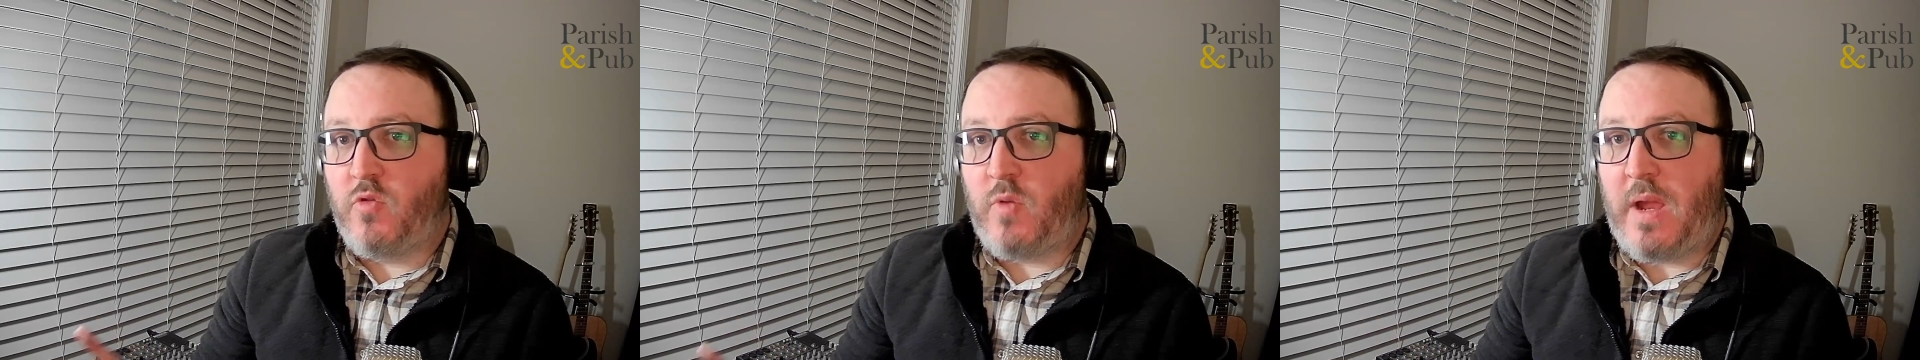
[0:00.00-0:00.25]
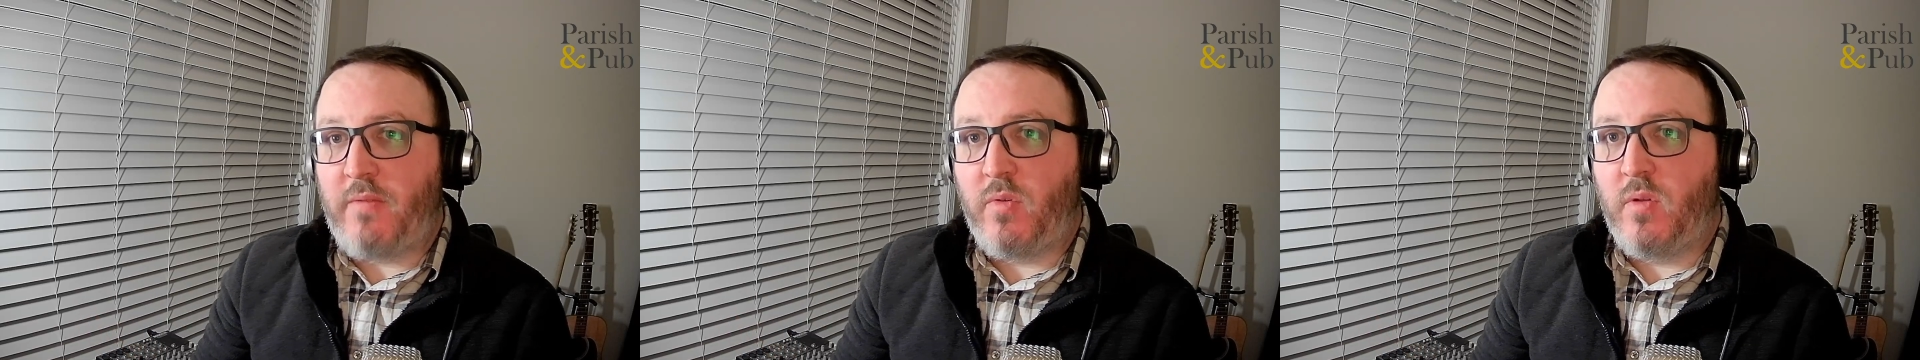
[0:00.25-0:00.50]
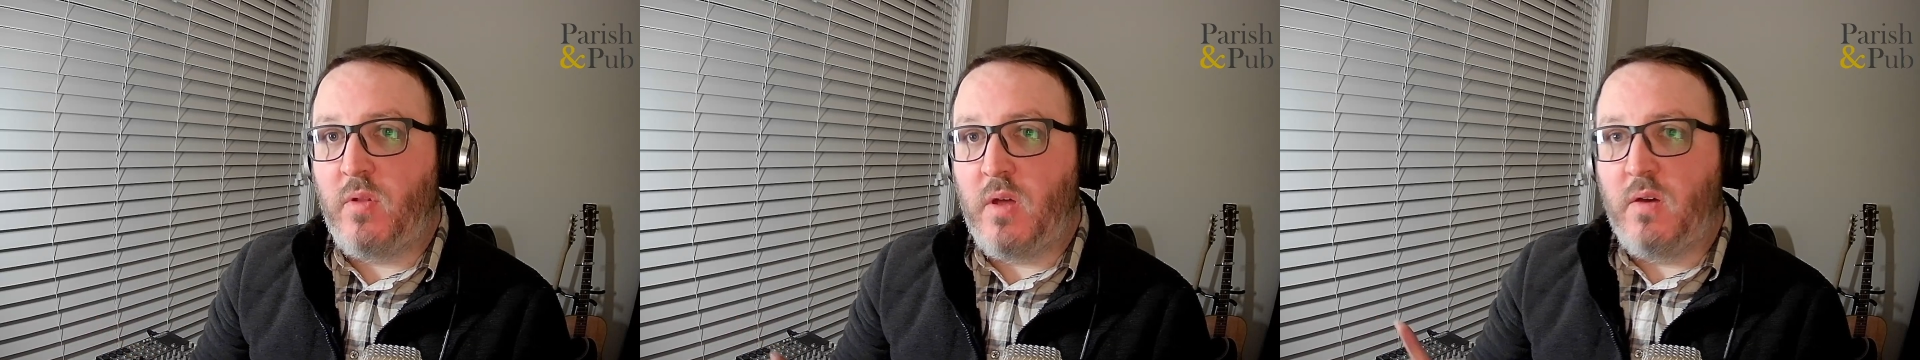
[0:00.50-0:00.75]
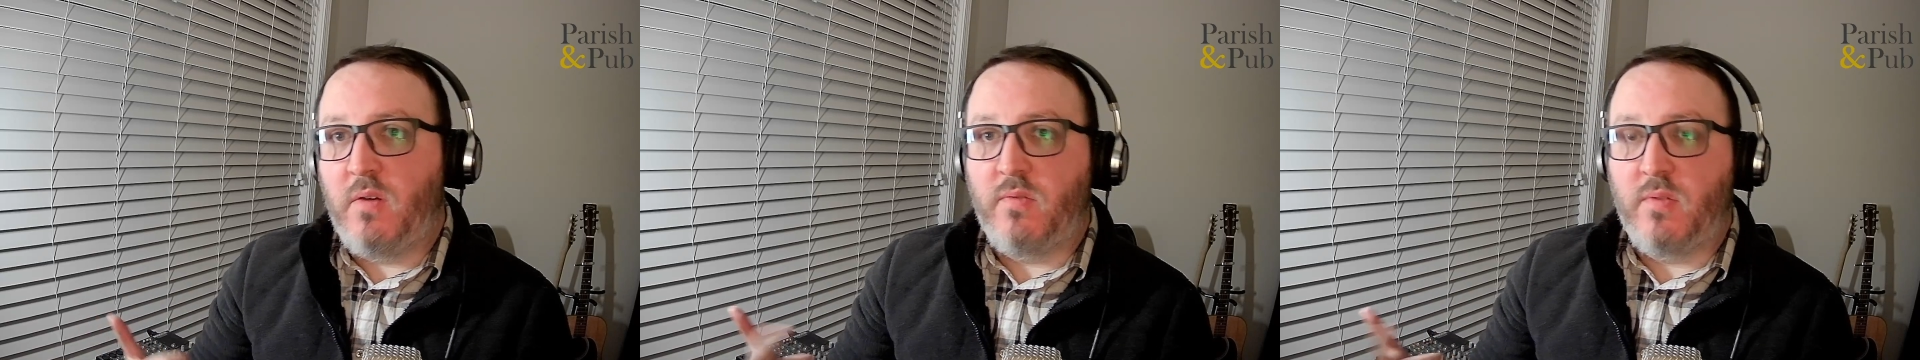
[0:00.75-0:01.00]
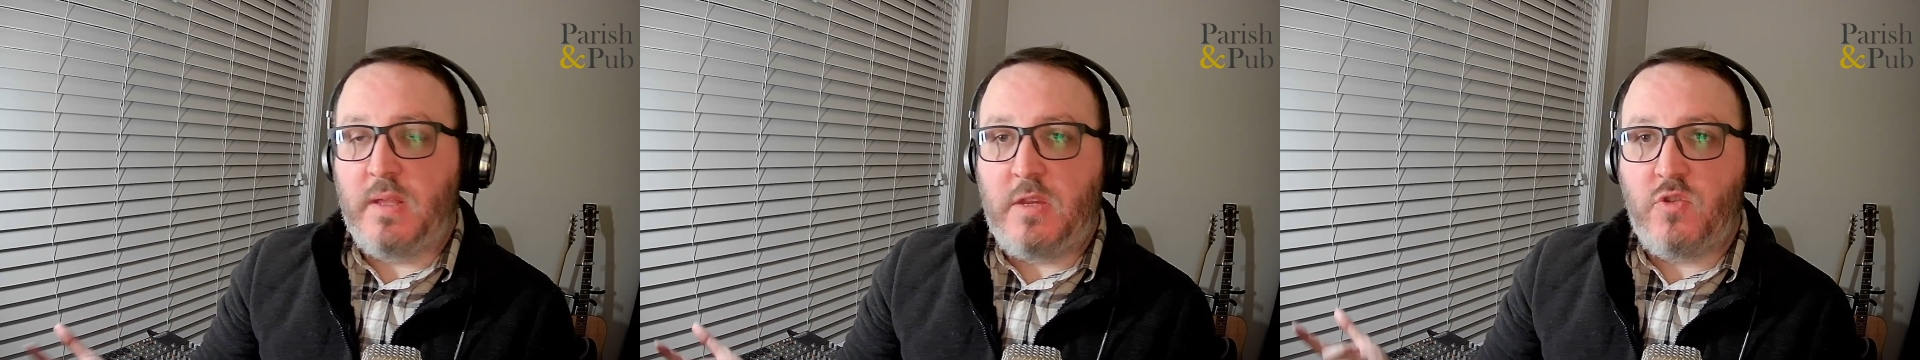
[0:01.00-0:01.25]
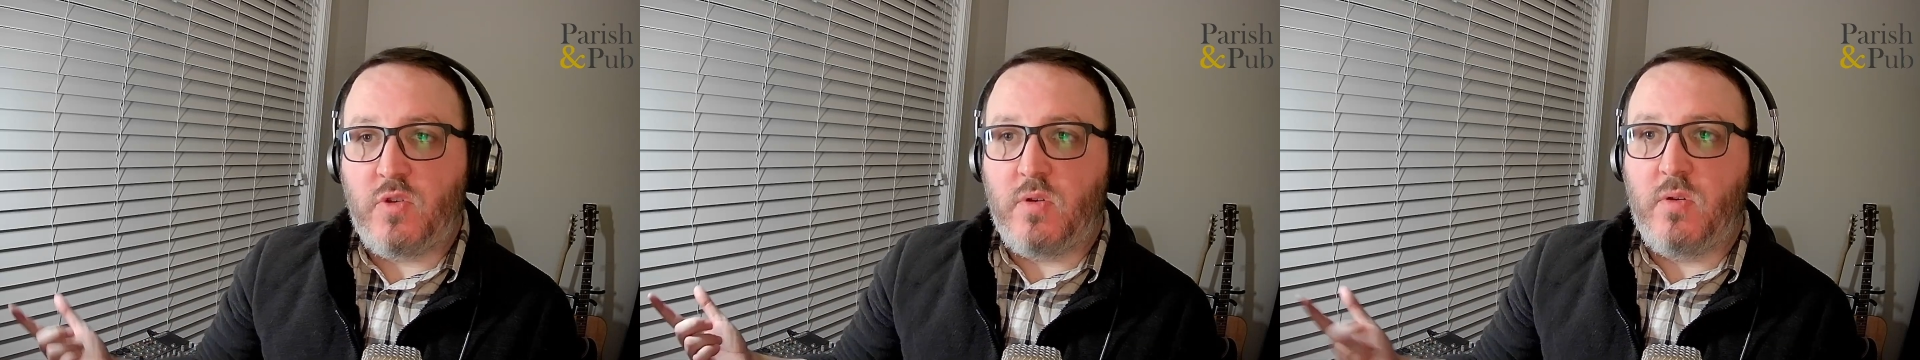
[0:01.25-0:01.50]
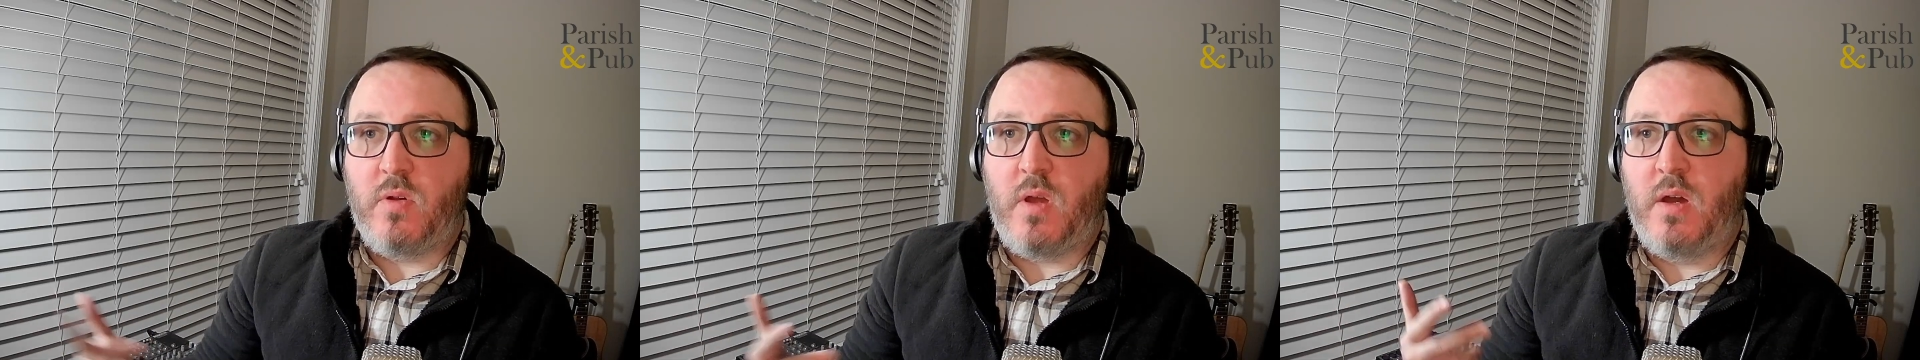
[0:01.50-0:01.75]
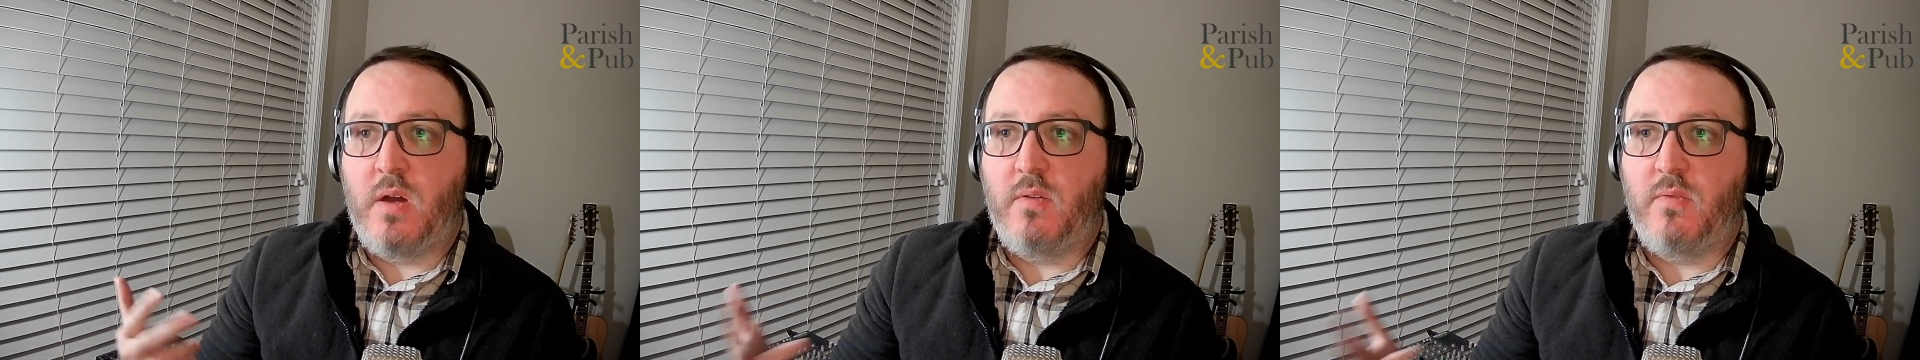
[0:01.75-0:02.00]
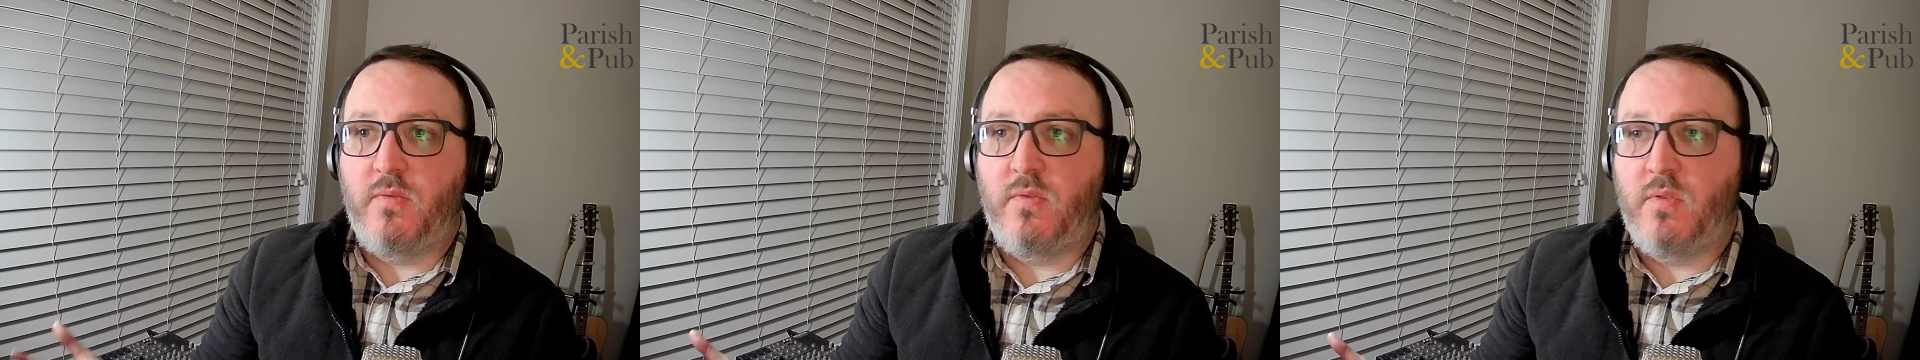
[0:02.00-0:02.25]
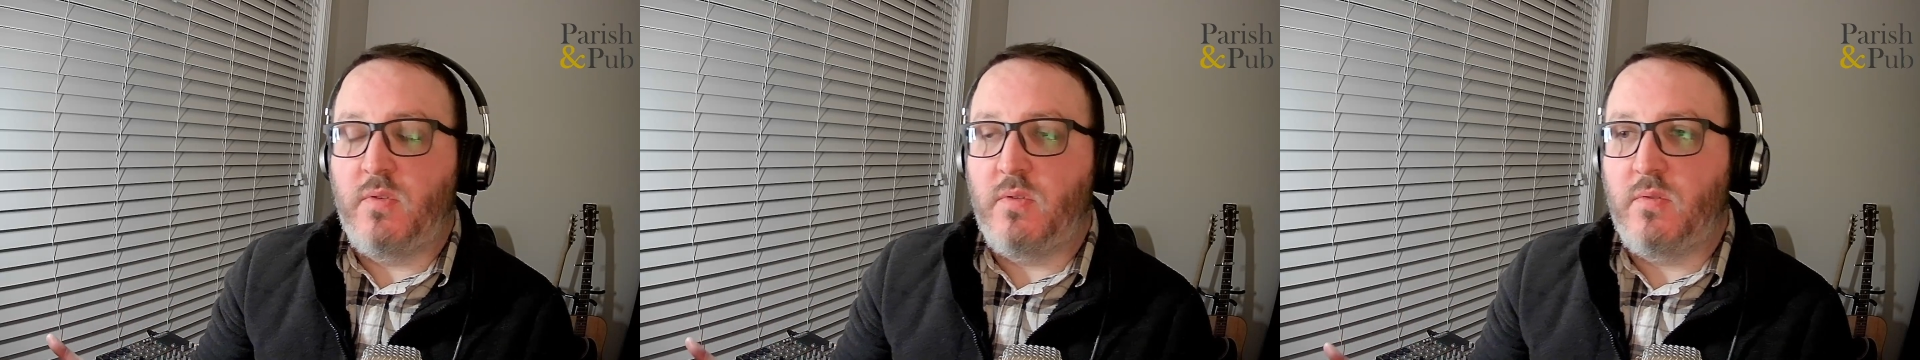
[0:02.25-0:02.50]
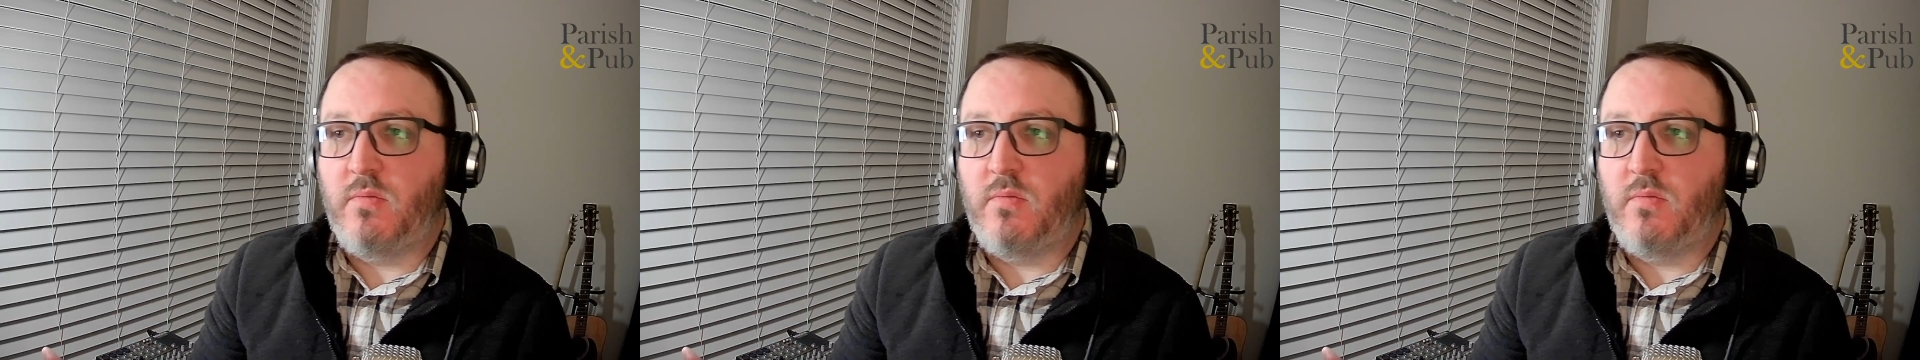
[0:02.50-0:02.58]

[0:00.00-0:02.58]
travel, of leisure, of